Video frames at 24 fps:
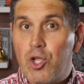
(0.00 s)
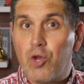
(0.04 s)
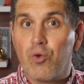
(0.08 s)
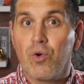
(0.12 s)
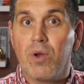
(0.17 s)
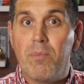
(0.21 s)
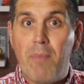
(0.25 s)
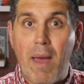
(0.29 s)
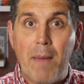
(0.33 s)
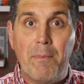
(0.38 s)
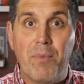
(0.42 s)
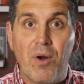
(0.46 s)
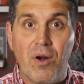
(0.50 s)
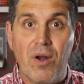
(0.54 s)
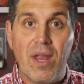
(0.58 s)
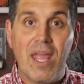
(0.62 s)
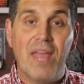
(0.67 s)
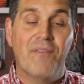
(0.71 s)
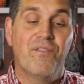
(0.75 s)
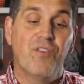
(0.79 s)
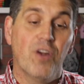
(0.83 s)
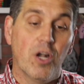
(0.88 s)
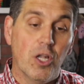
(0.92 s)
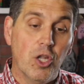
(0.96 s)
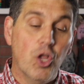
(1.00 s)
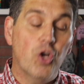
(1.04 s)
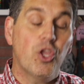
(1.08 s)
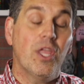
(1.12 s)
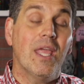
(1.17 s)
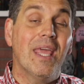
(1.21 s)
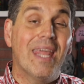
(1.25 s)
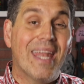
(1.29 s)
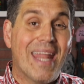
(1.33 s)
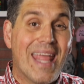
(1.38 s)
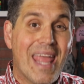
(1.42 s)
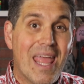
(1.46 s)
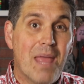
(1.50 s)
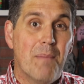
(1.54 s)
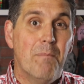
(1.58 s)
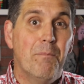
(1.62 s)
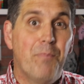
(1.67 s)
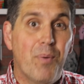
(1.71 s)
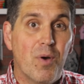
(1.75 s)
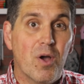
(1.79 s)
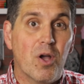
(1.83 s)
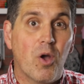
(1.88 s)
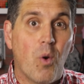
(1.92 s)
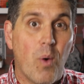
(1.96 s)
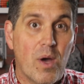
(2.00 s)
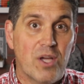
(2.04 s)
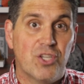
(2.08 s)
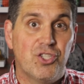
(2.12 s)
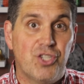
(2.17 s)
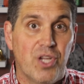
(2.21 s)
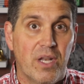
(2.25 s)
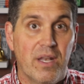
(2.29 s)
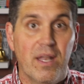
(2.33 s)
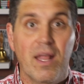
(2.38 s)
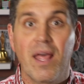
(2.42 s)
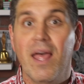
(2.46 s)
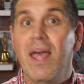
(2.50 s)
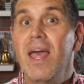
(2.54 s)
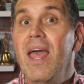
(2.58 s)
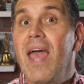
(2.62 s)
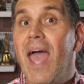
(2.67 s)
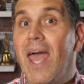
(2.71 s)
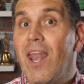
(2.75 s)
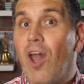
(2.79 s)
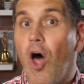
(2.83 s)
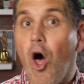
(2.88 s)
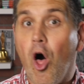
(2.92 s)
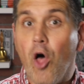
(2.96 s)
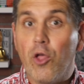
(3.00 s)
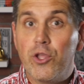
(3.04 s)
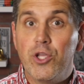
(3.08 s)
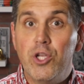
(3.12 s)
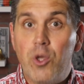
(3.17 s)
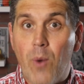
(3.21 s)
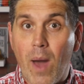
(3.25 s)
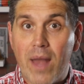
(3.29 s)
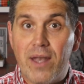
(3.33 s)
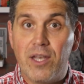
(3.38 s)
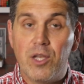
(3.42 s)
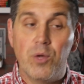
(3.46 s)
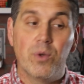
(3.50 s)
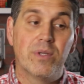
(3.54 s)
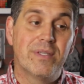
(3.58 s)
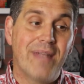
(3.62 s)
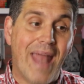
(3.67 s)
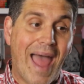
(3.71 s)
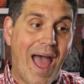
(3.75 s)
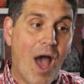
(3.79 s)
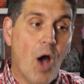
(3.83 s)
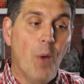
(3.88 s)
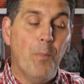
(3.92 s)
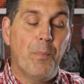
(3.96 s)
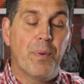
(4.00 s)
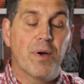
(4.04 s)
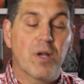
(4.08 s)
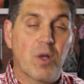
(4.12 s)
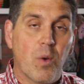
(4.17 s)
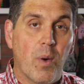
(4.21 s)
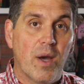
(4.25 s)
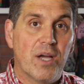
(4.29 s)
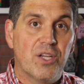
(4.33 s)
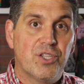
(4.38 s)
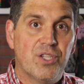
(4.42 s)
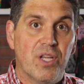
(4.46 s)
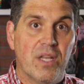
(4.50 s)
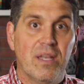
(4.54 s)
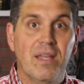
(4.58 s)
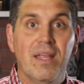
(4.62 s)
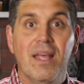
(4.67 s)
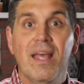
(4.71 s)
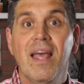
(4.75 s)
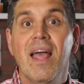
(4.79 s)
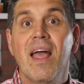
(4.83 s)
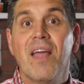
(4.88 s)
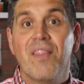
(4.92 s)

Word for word: you can remember if you're looking at an input question and all you know how to do is an output question,